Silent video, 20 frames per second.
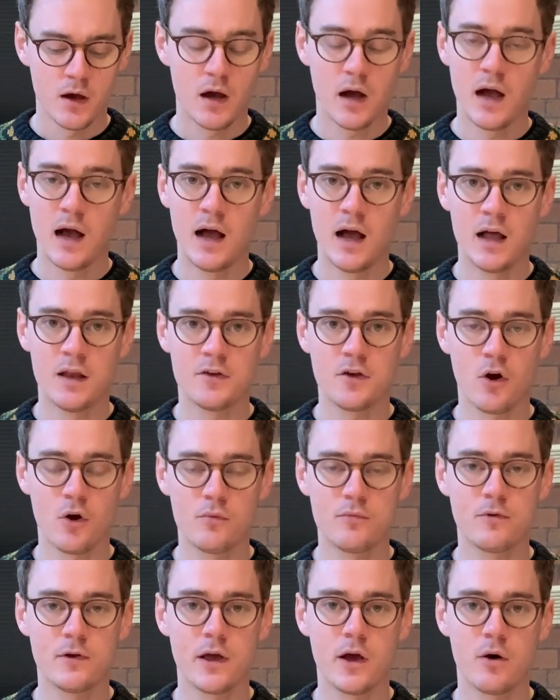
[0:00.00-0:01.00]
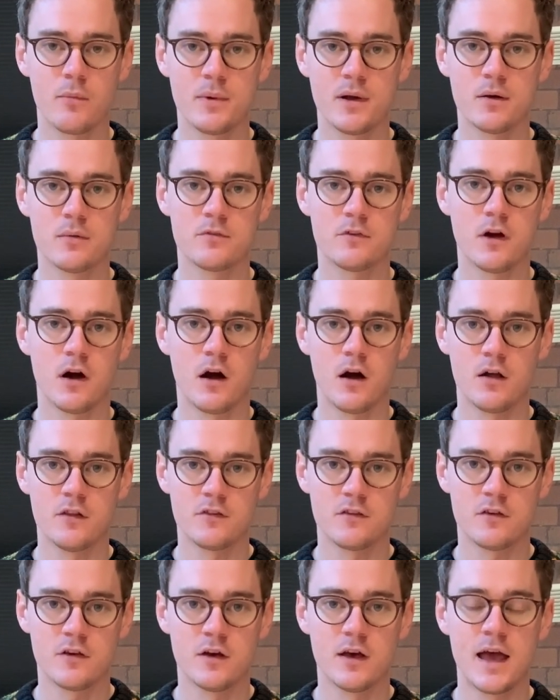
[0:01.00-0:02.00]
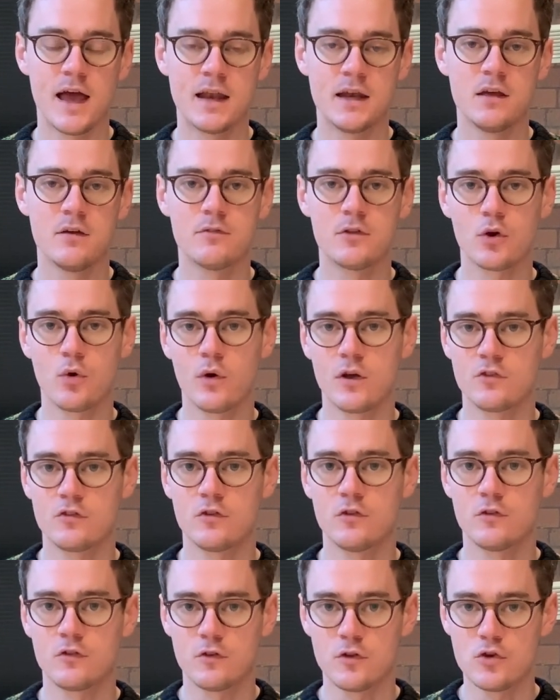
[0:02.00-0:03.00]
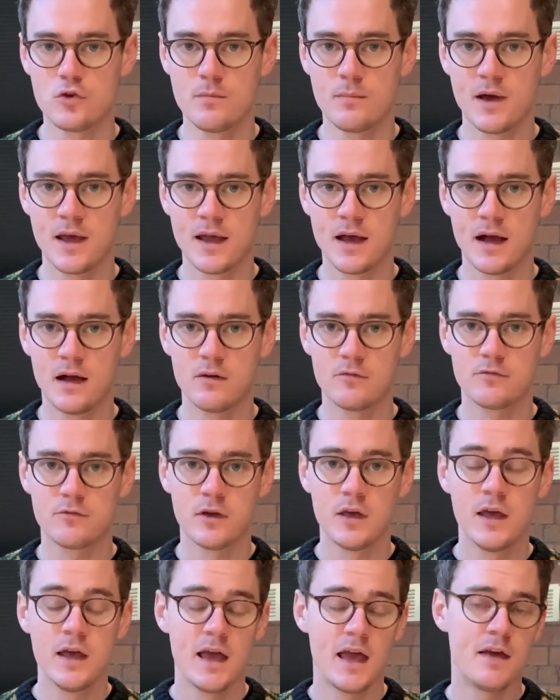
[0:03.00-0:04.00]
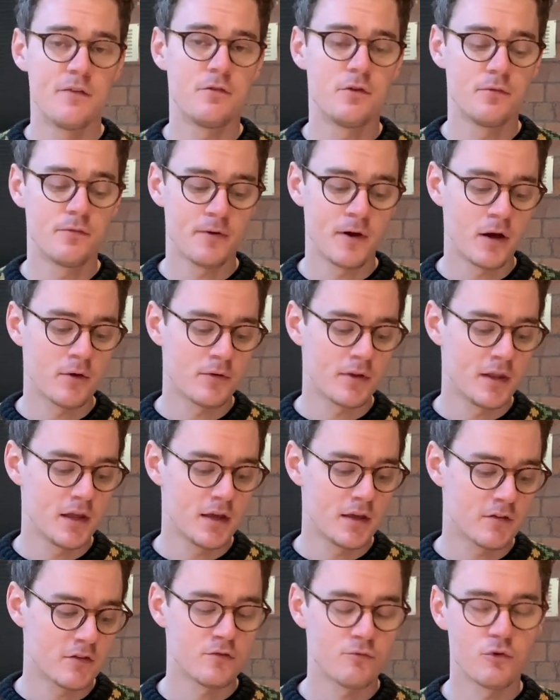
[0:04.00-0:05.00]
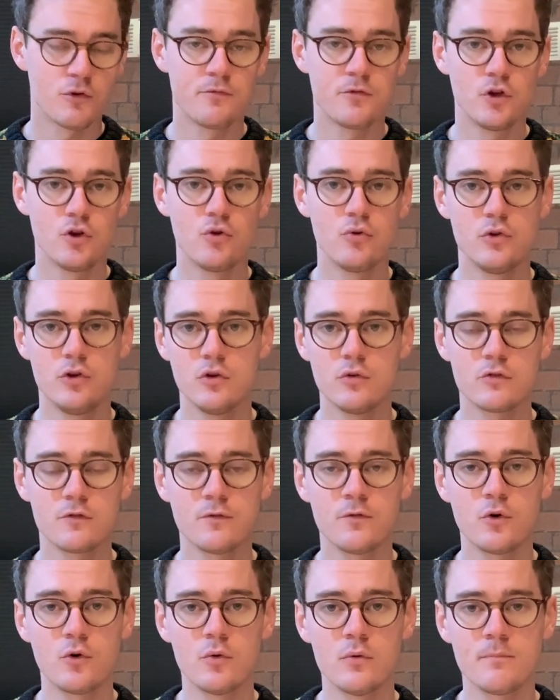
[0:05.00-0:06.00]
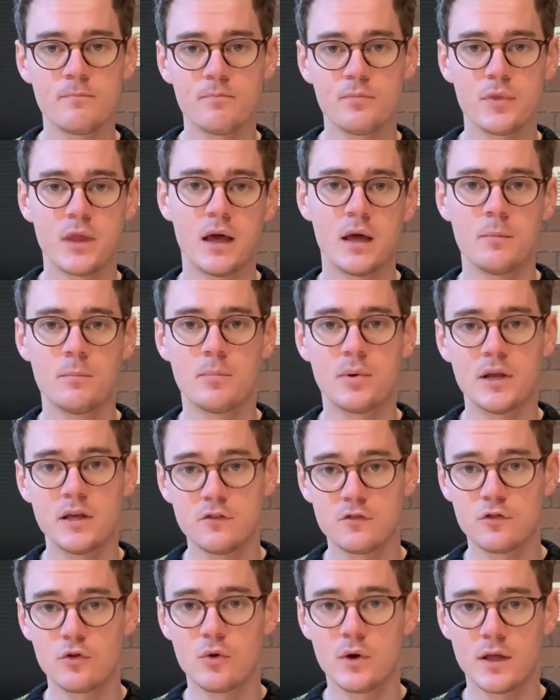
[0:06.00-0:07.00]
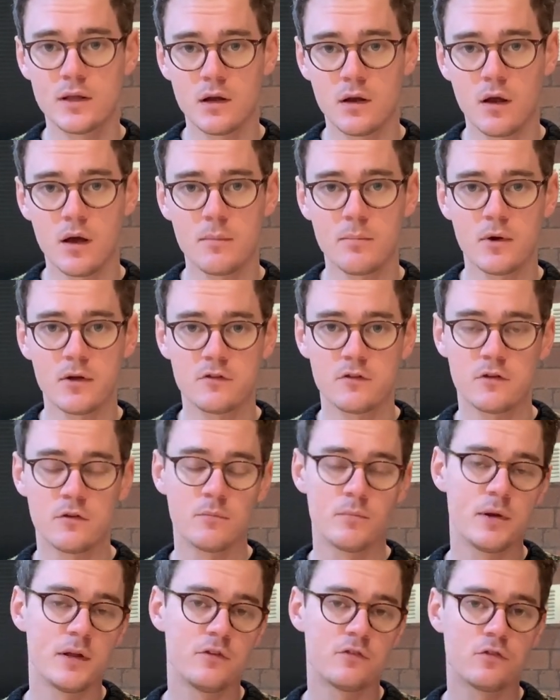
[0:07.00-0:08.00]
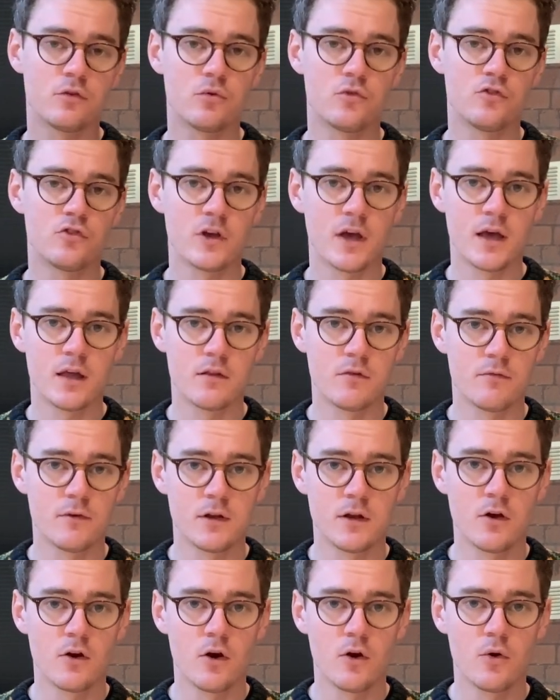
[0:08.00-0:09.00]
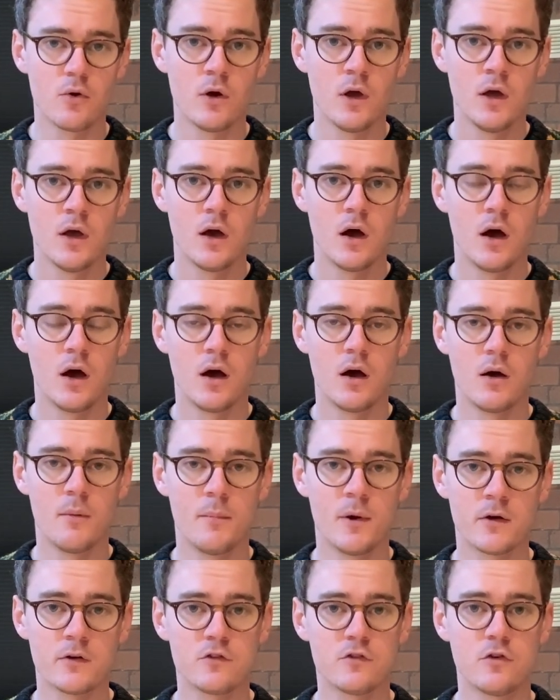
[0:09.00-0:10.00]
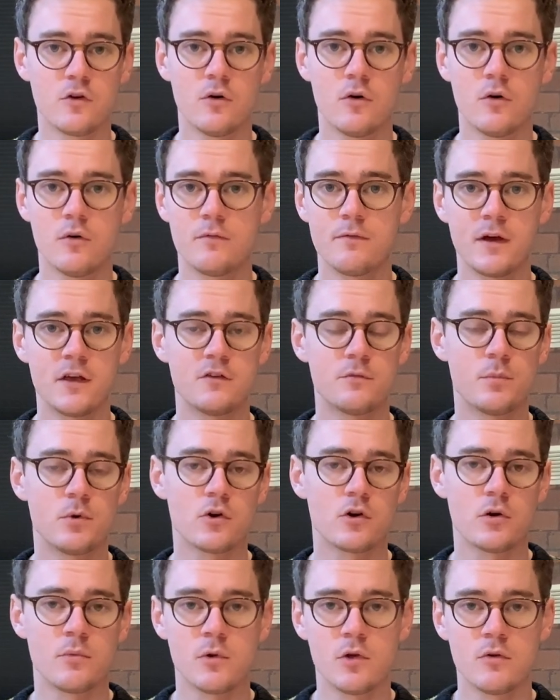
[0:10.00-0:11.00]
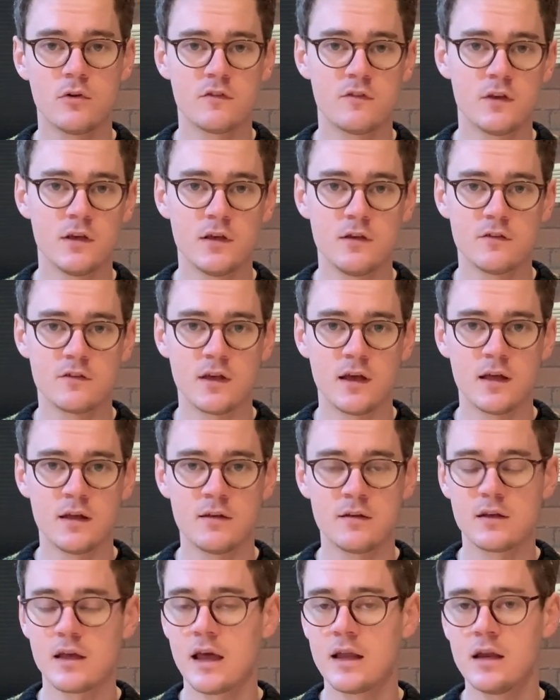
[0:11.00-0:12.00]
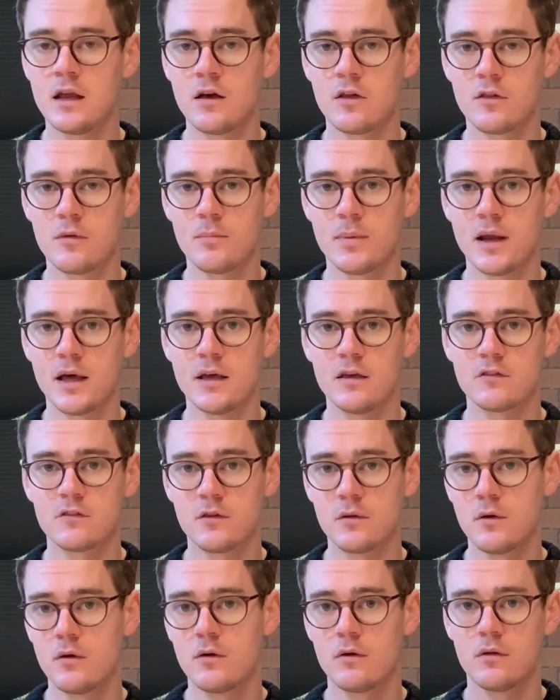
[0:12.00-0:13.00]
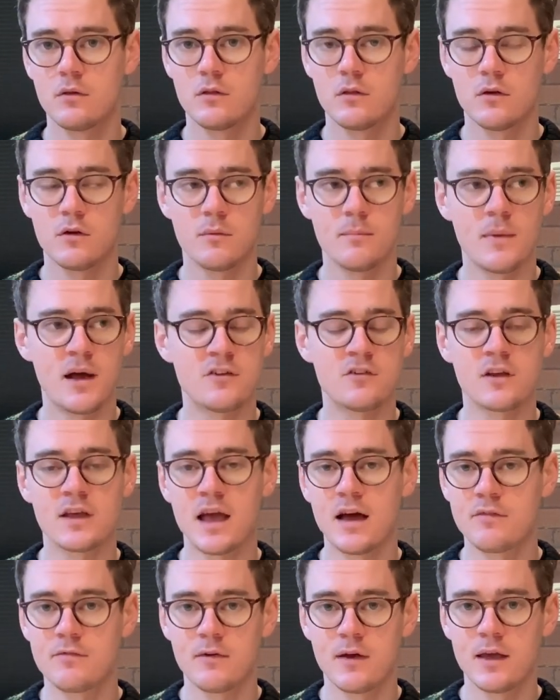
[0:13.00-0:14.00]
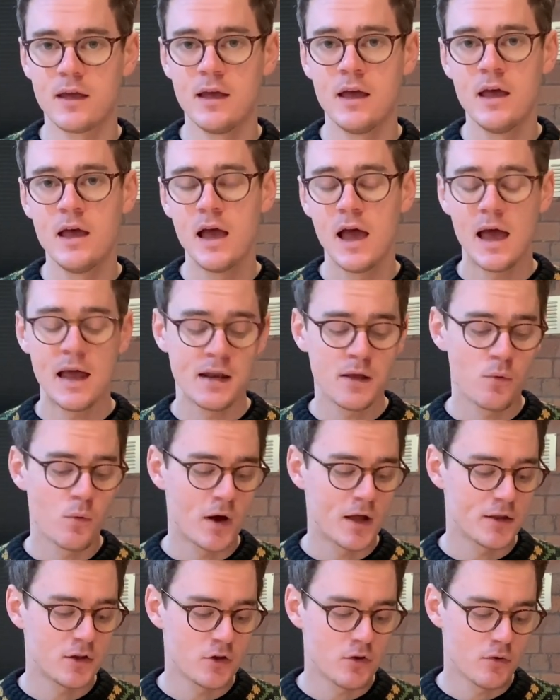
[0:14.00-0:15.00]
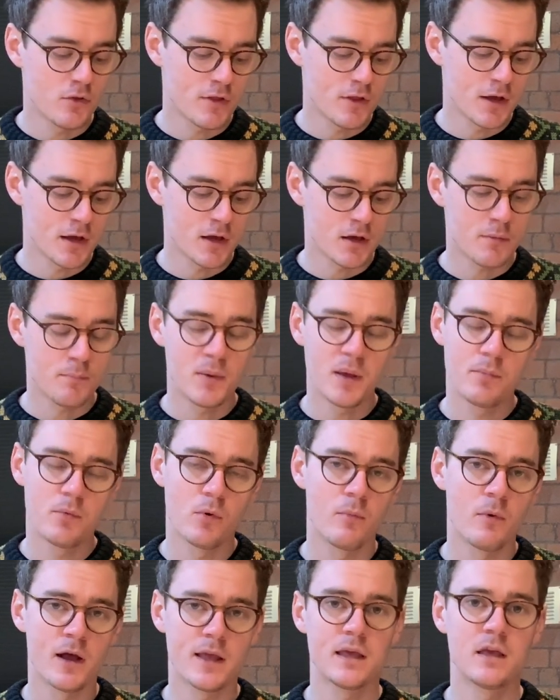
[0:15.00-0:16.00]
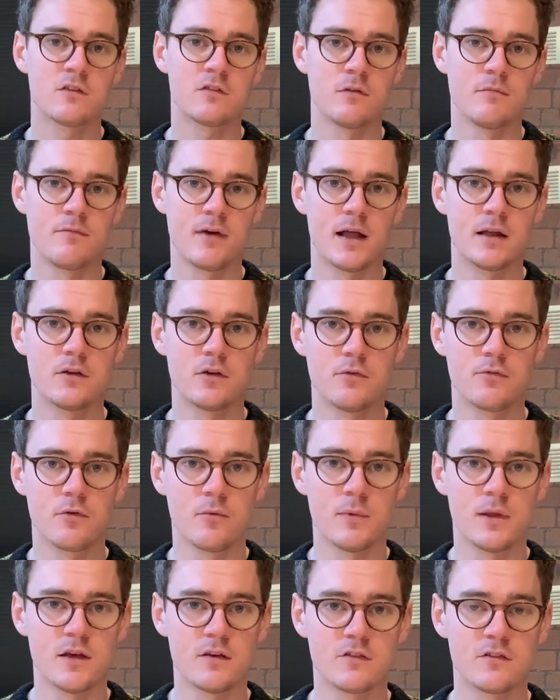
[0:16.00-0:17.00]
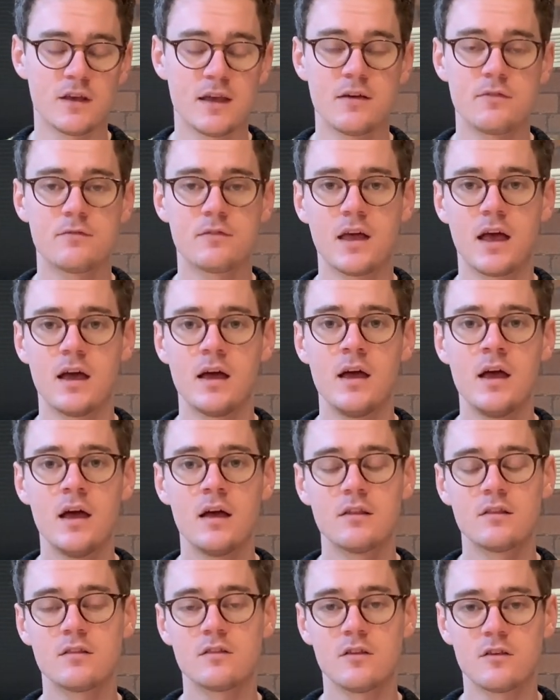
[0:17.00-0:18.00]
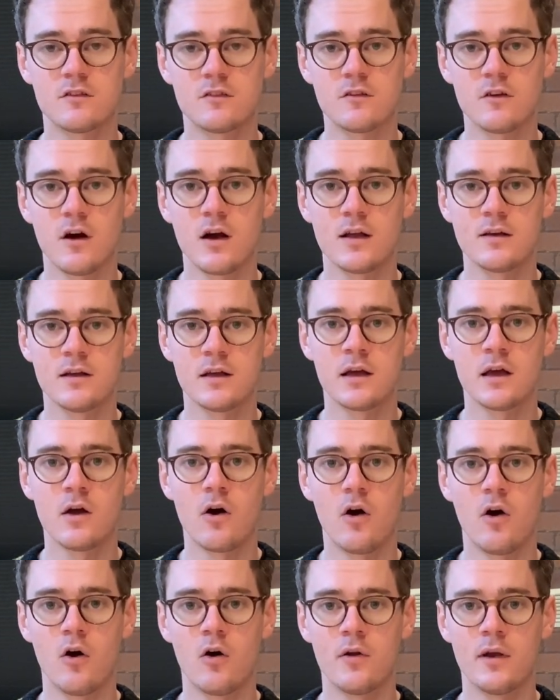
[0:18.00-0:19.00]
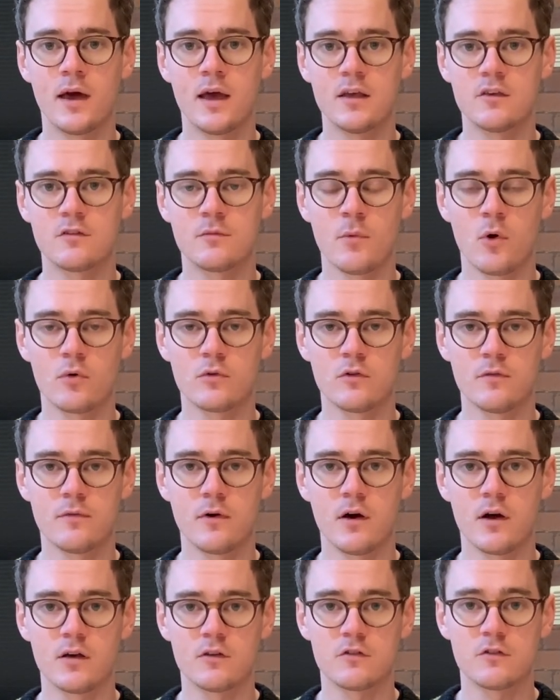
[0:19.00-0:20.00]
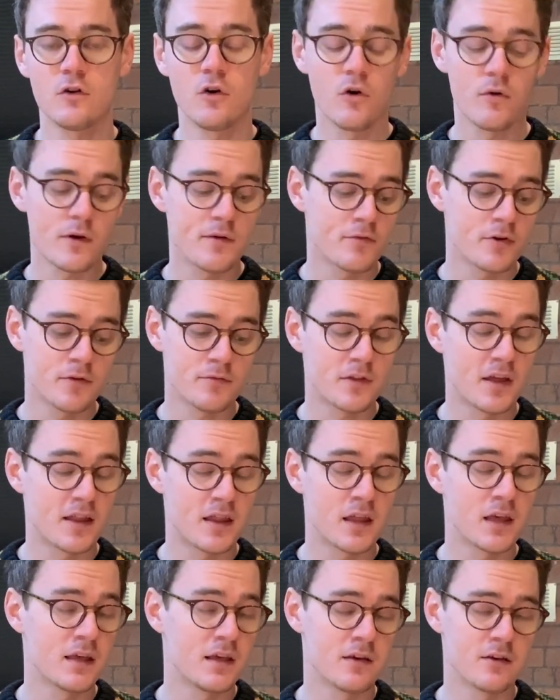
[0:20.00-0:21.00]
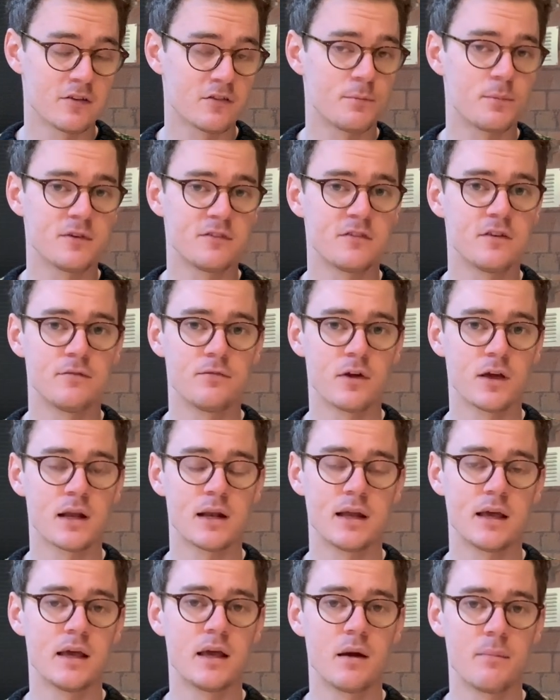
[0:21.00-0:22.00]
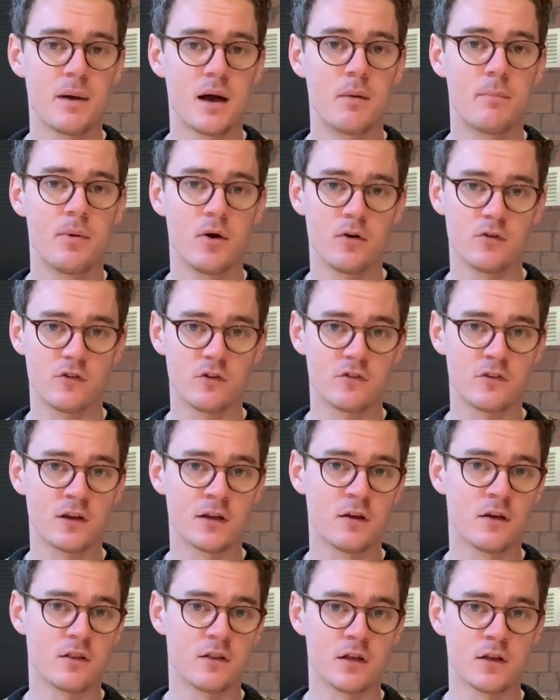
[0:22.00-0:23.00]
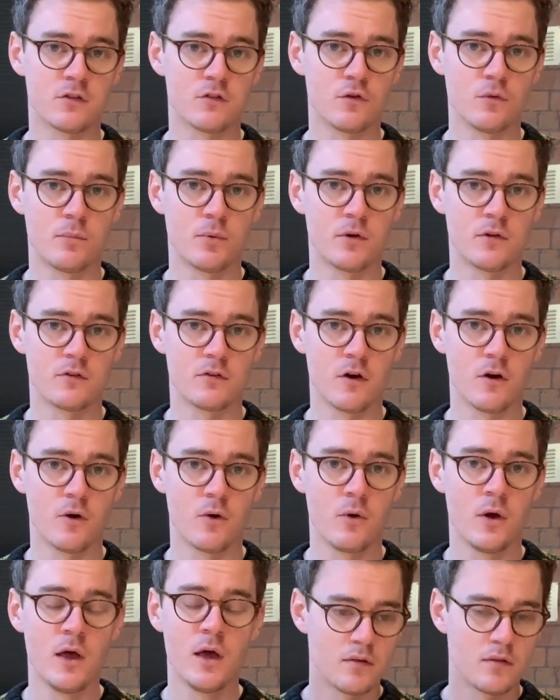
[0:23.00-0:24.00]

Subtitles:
And hopefully I'll be able to answer any of the questions that you may have. If you found this review useful, then please do hit the like button, please do share the video amongst your Facebook communities and any other place, the Magic Cafe, anywhere that you think people might get some value from this if they're deciding on a smoke device, or even if they're thinking specifically about purchasing Nothing 2.0.